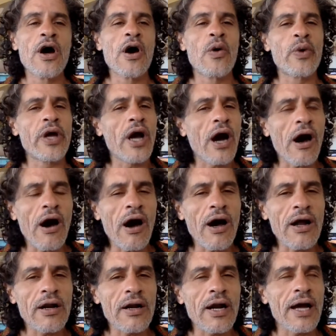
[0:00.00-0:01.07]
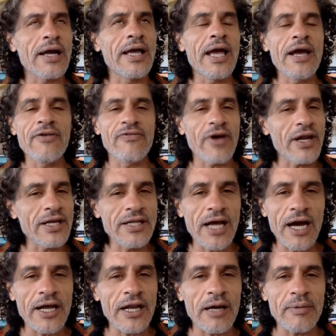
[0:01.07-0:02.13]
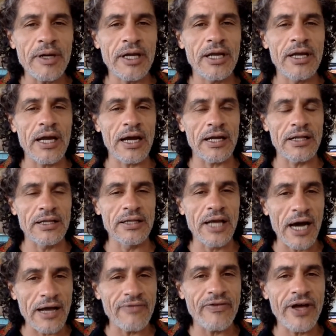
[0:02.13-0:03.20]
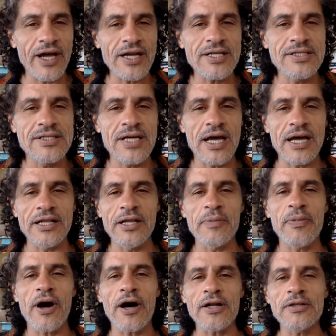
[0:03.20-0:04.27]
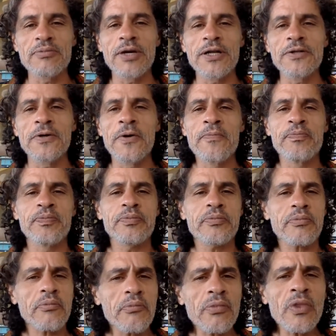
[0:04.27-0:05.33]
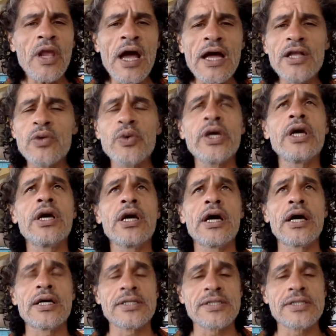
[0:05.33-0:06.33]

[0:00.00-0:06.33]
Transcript: We are, again, very dynamic and diverse department, and we